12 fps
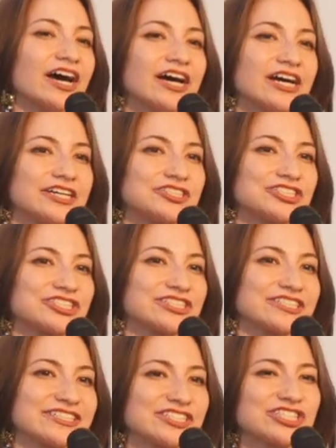
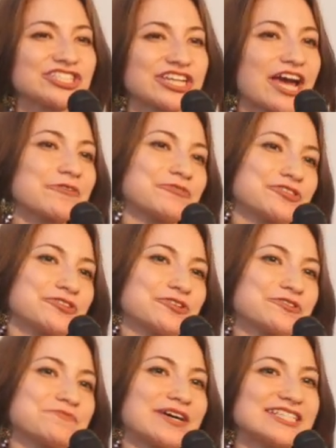urge to share with
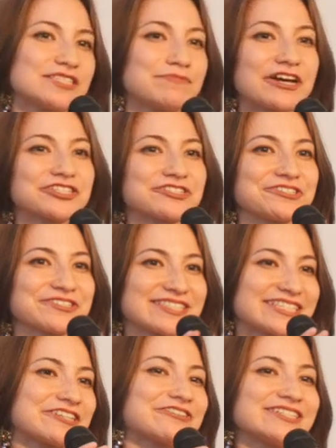you my special
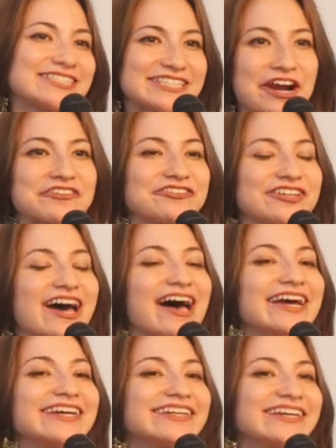secret
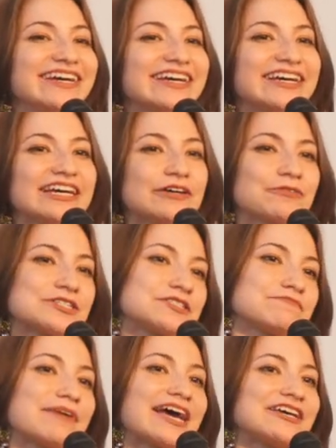seraphinite. It
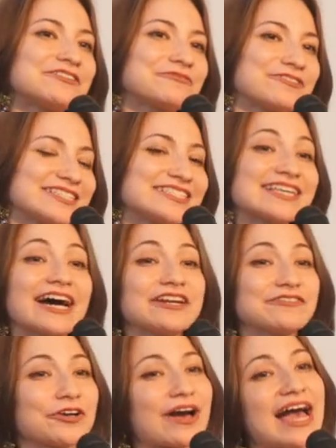was met with the side
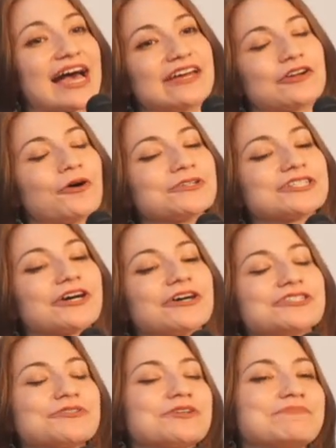of your hand holding
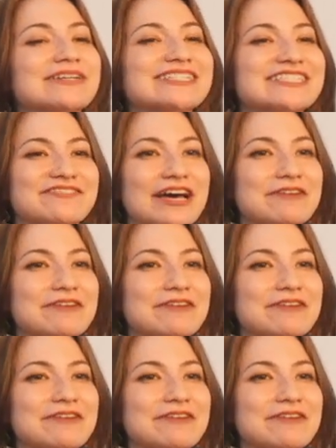onto a piece of